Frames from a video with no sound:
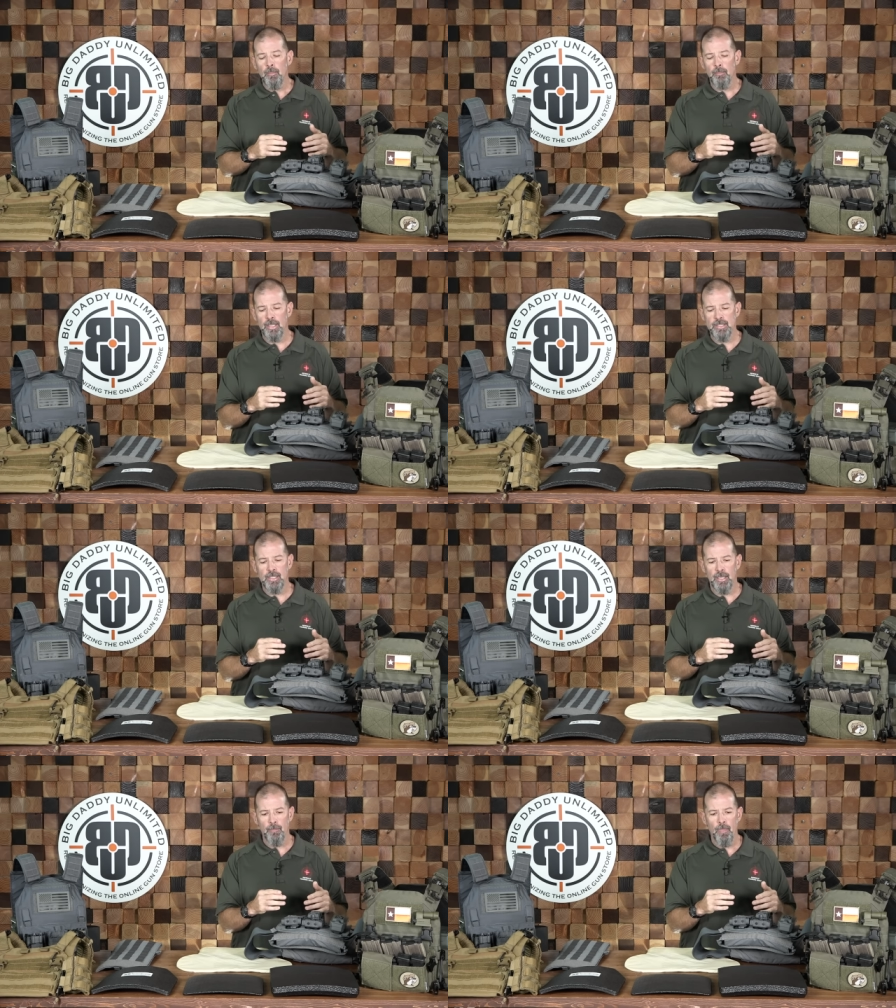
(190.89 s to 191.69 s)
But
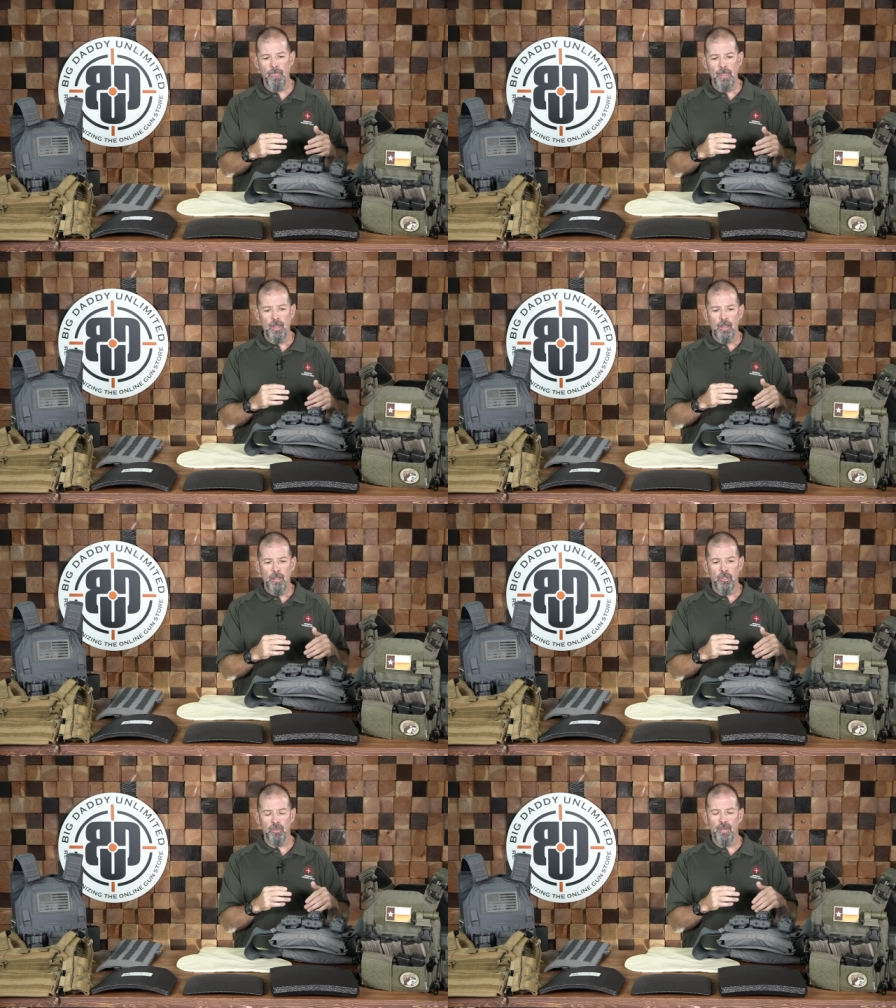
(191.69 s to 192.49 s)
um,
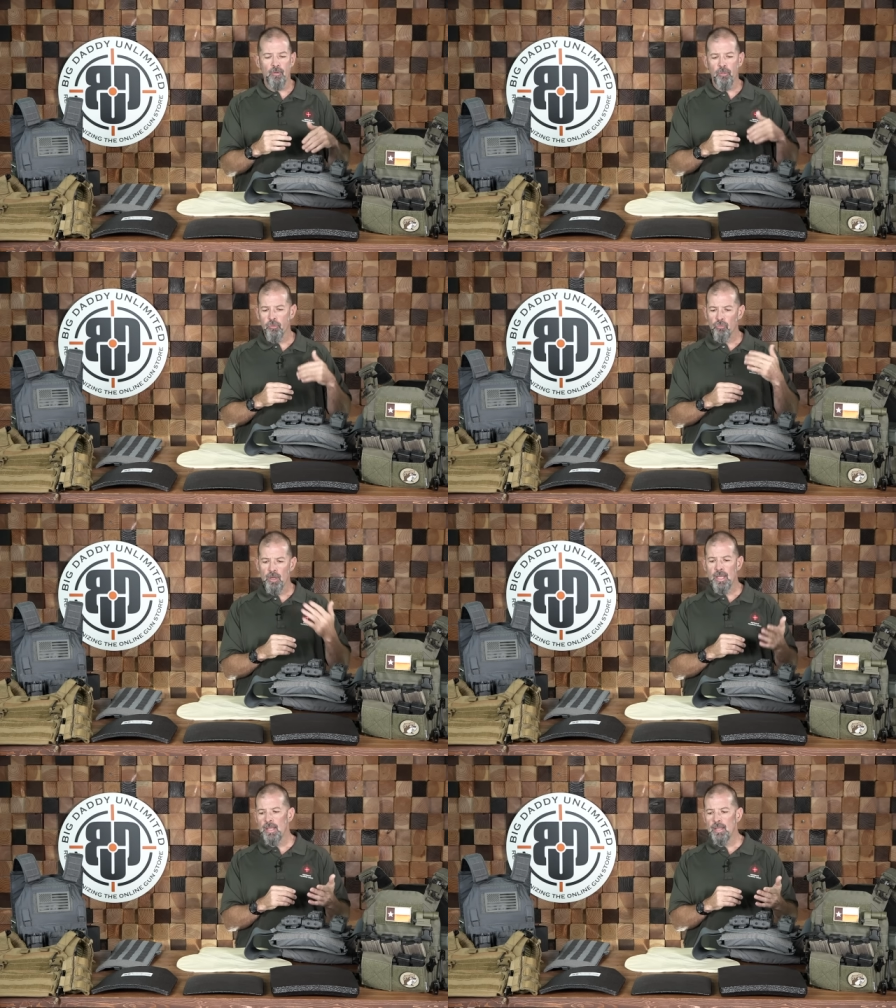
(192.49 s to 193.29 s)
your level
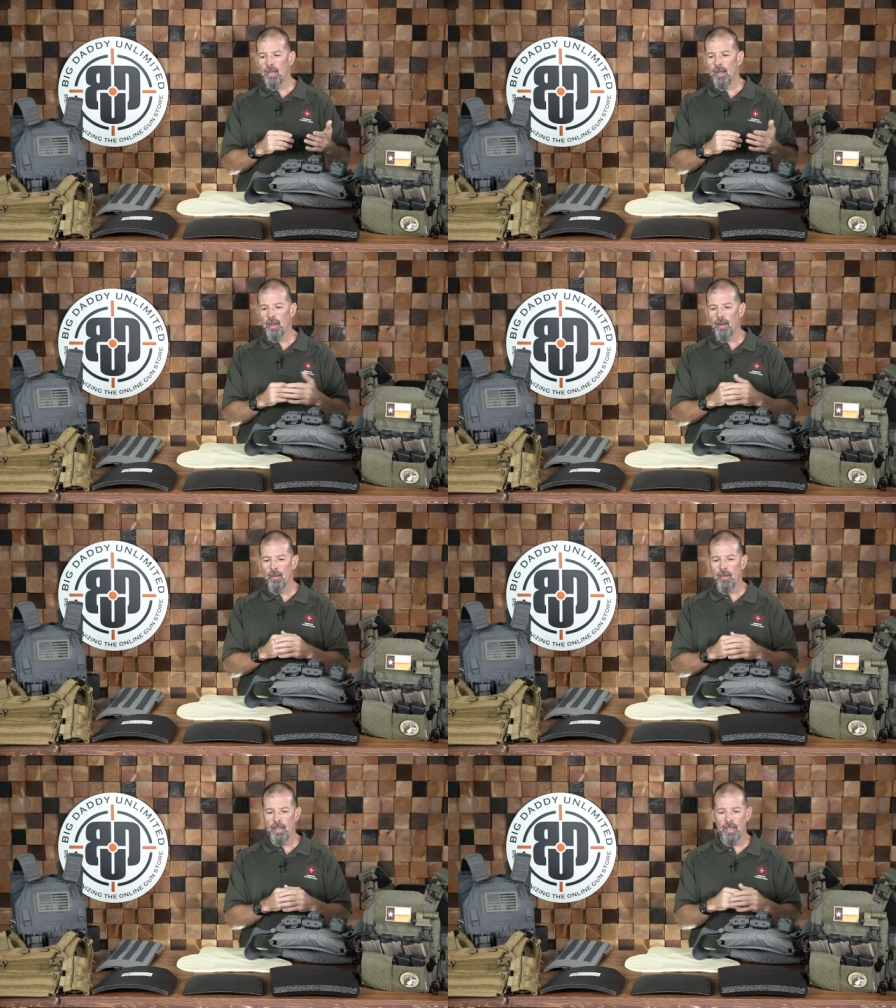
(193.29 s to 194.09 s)
three
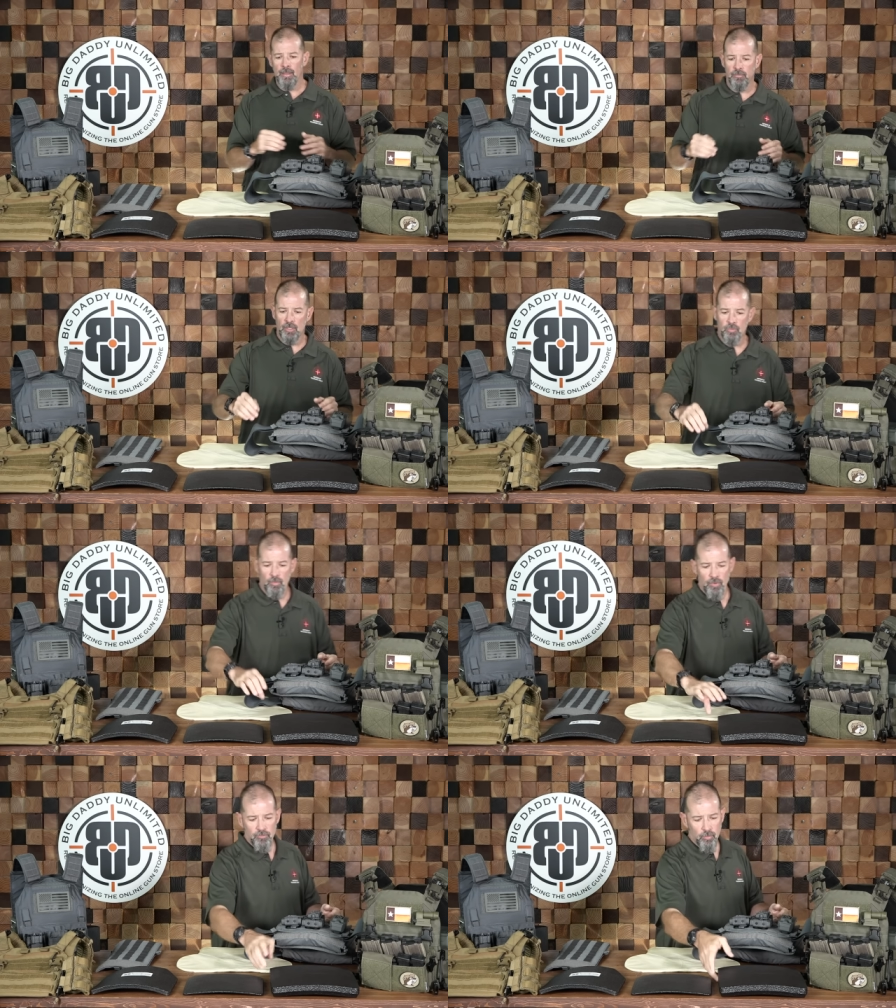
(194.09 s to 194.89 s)
uh, is, that's
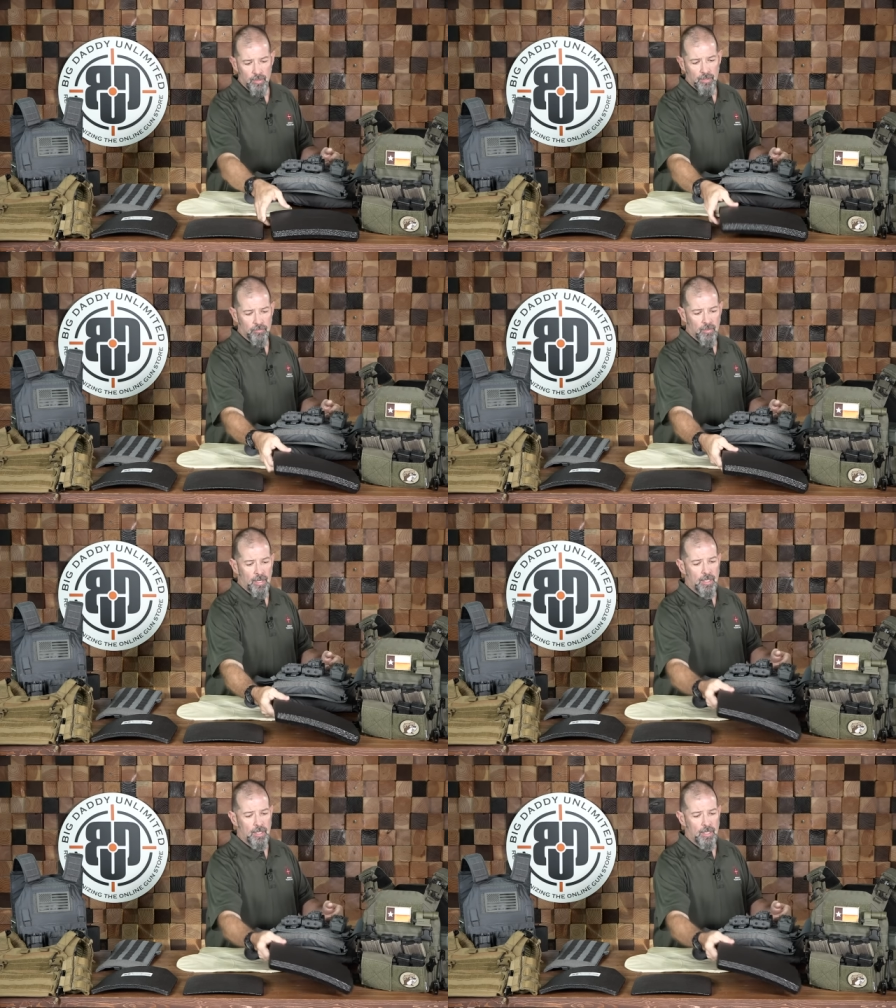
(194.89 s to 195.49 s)
what this one is right